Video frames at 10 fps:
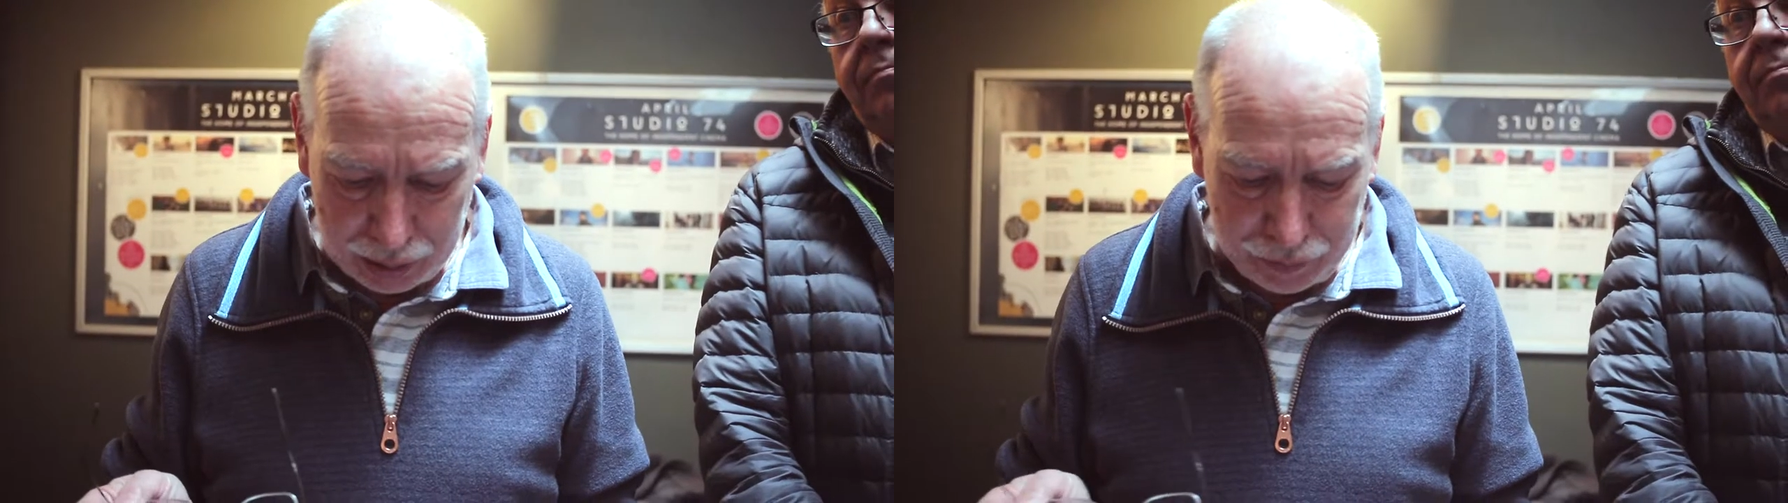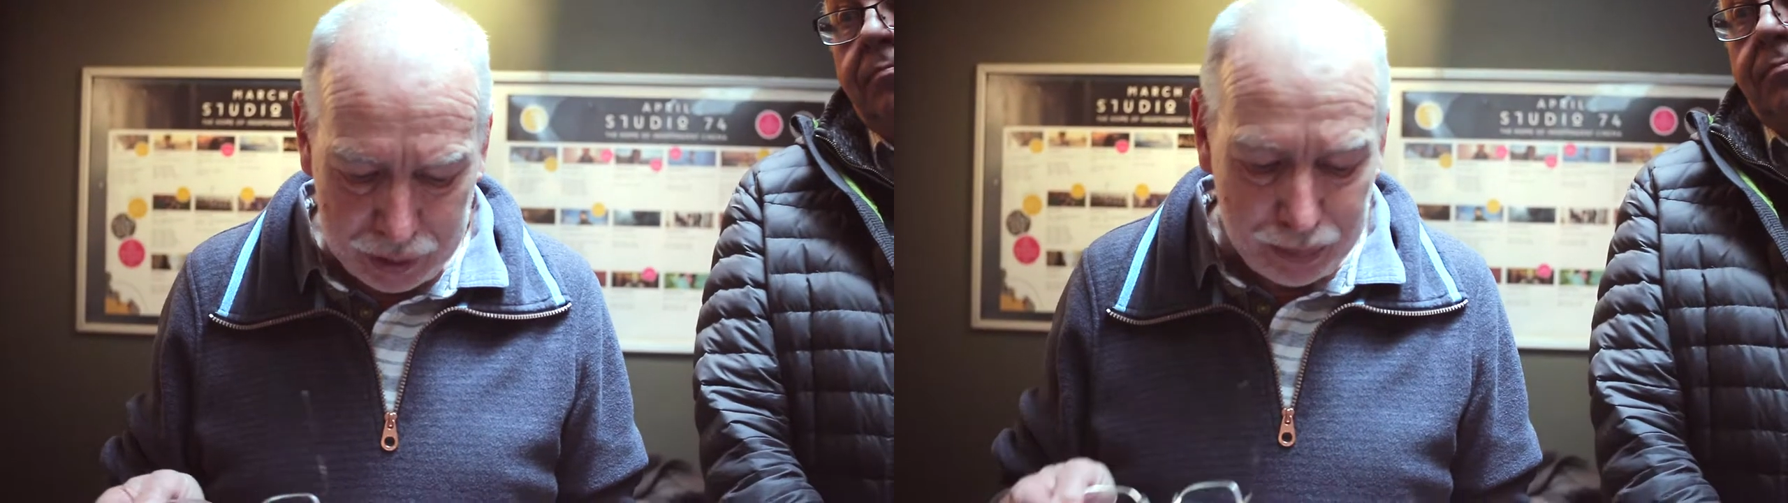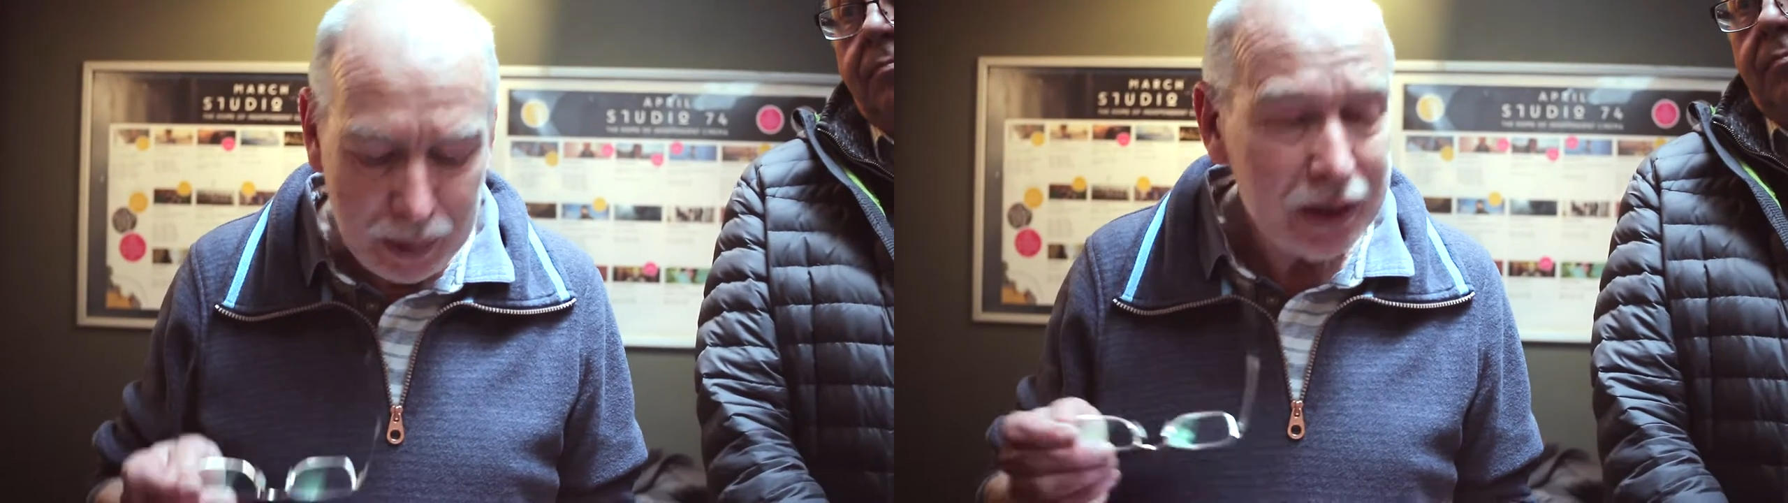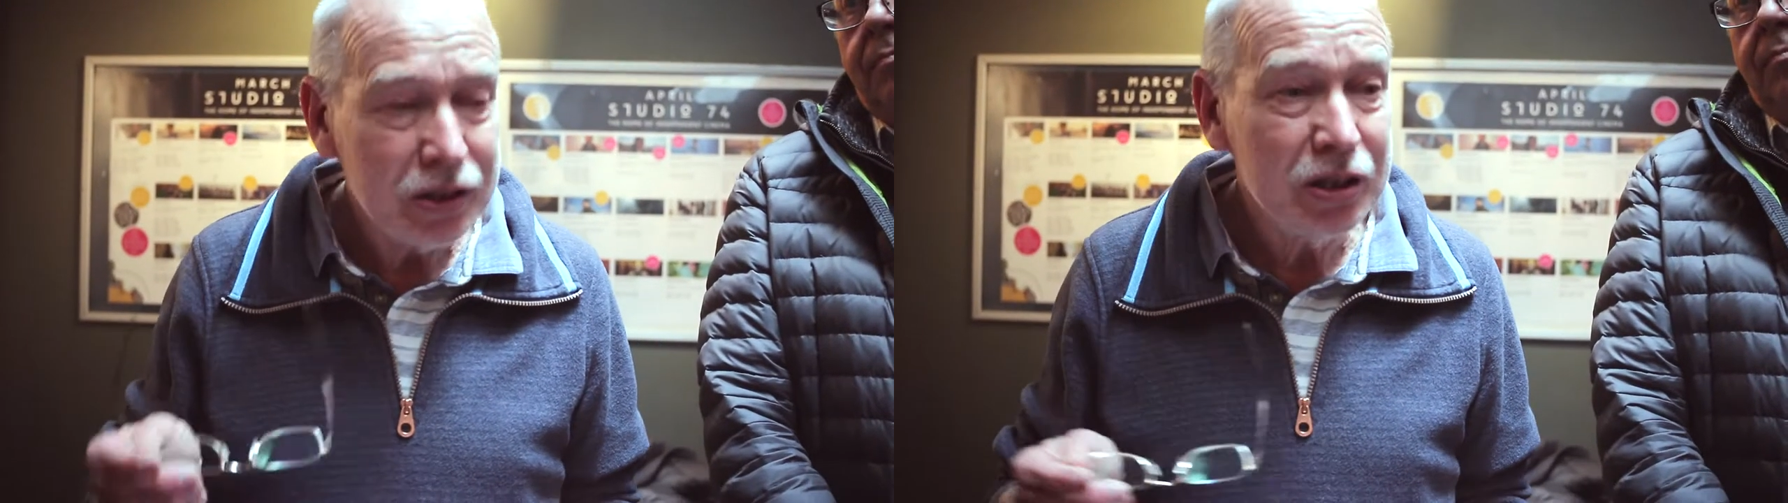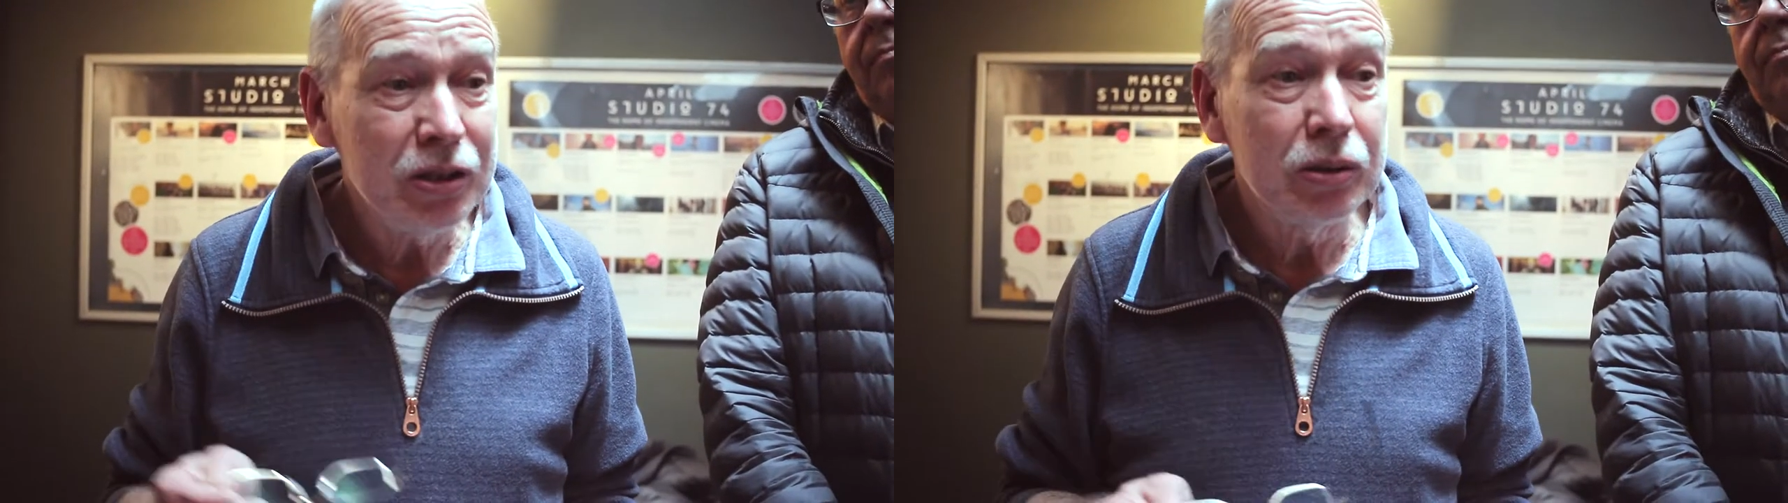of the
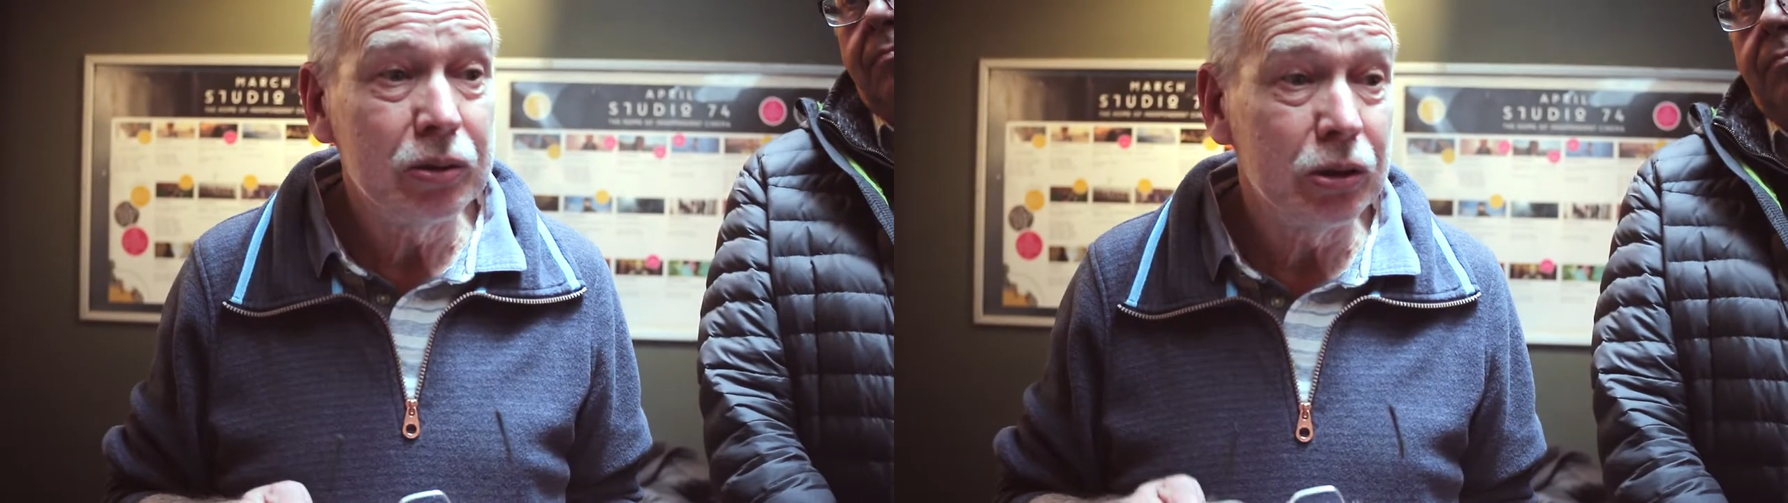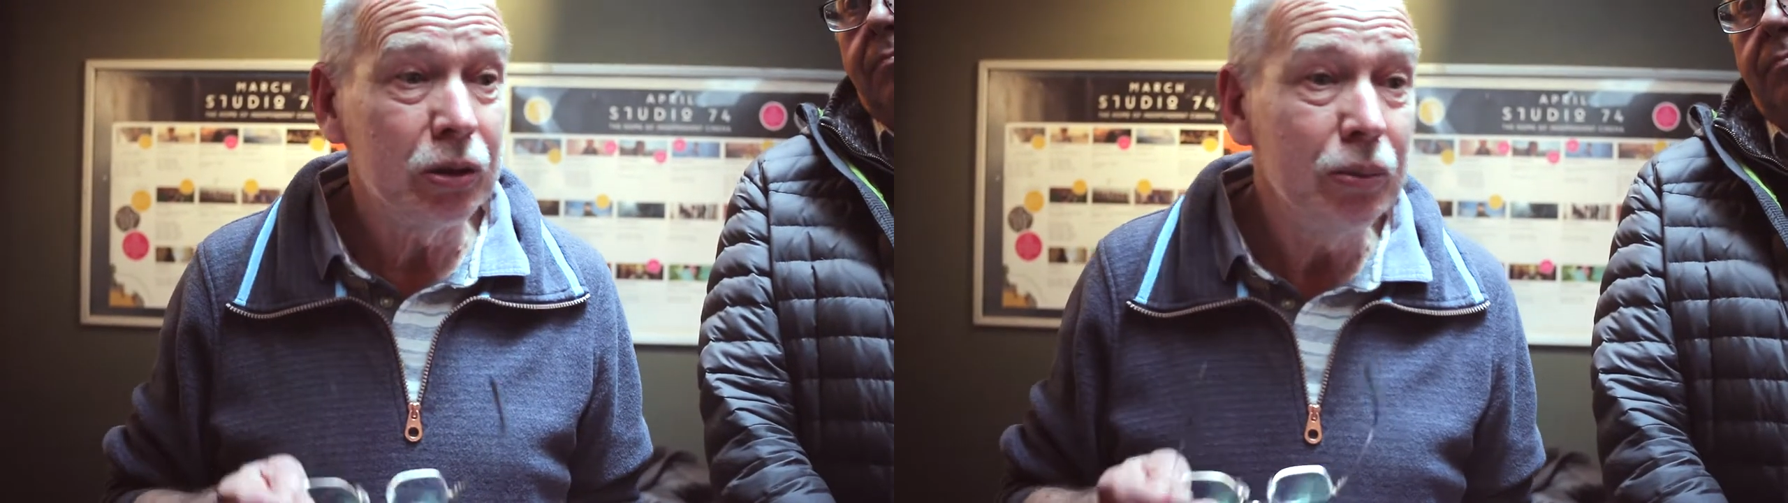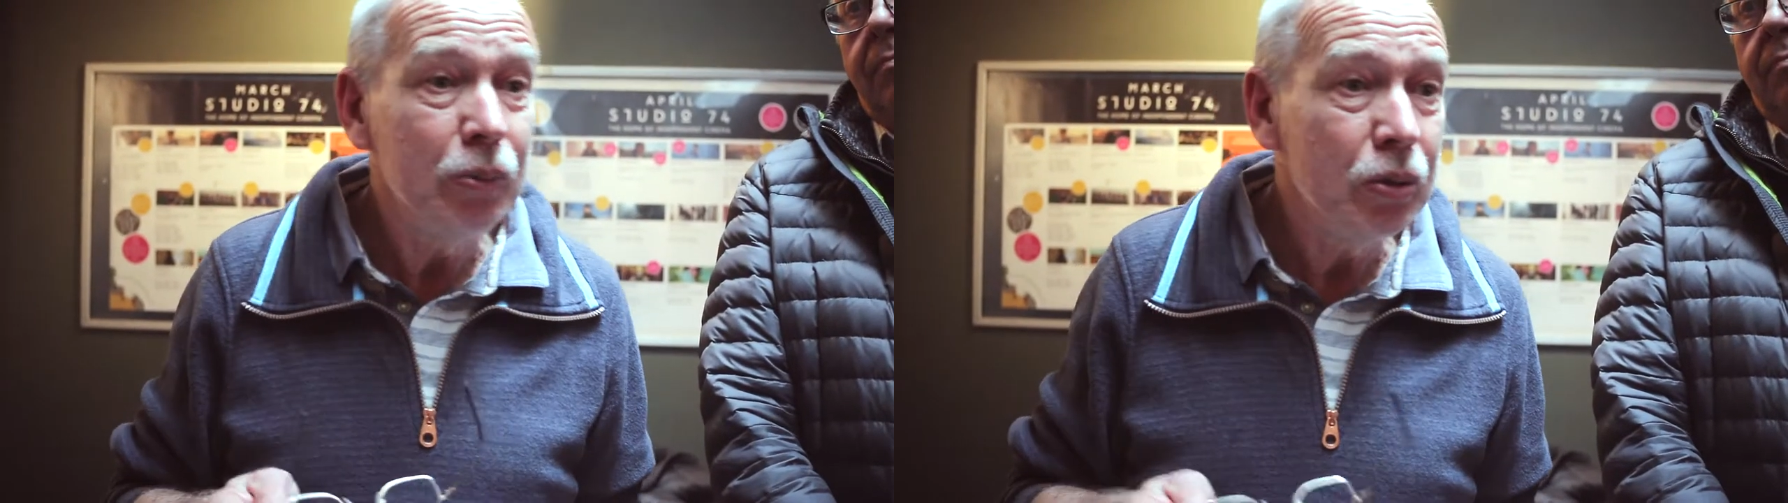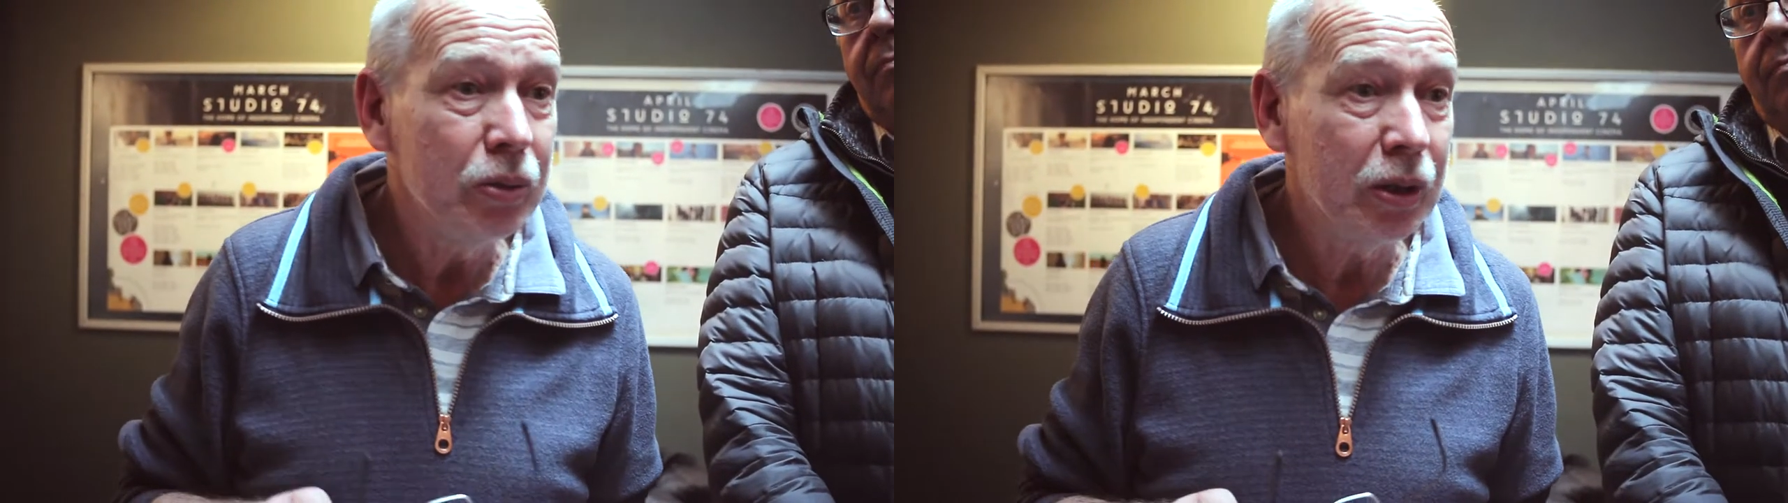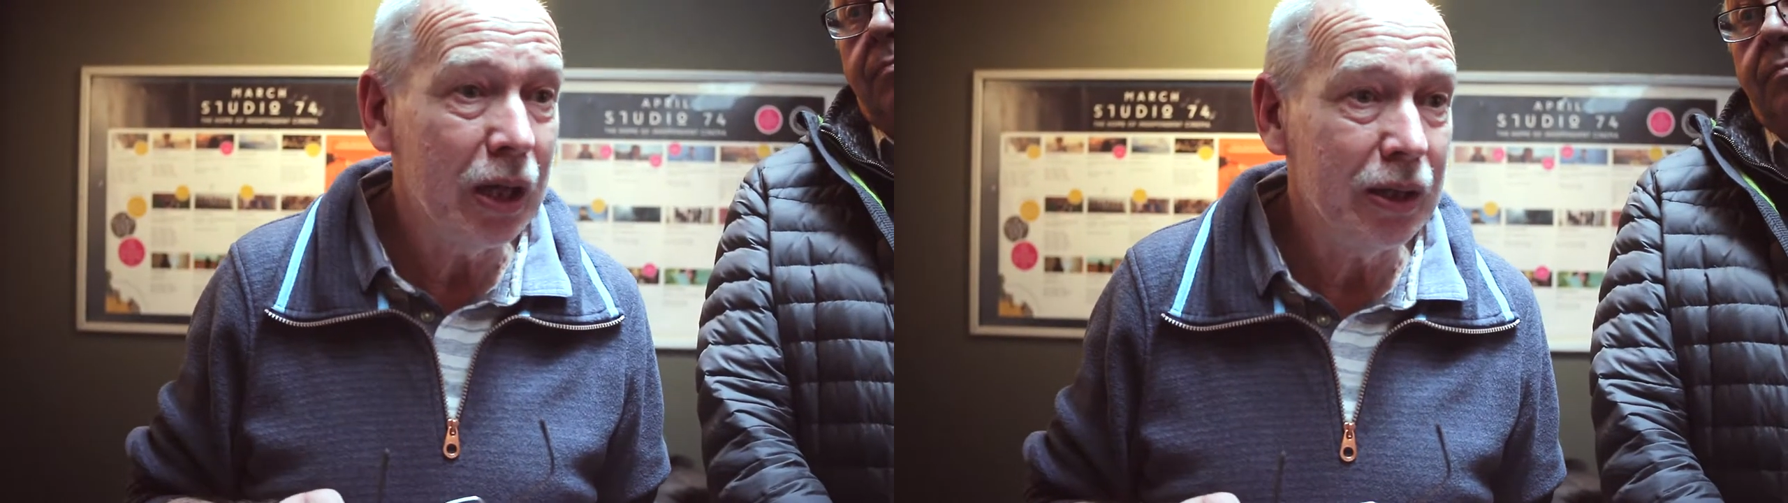ability to
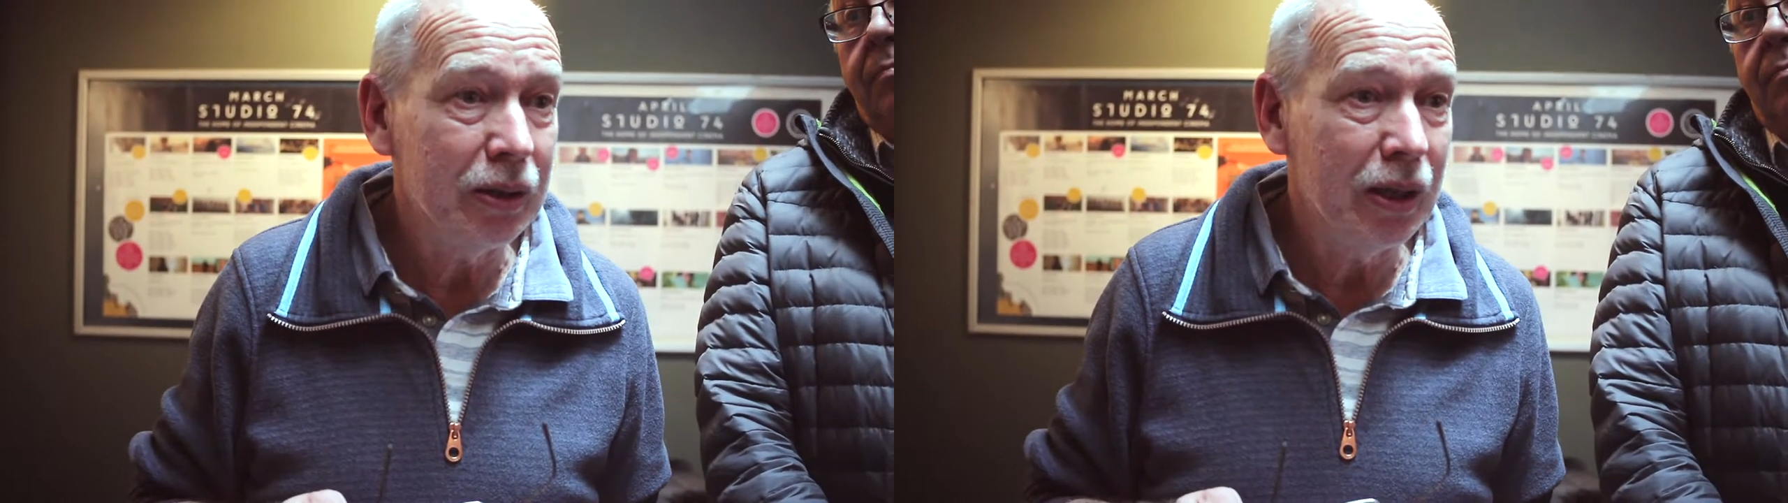communicate.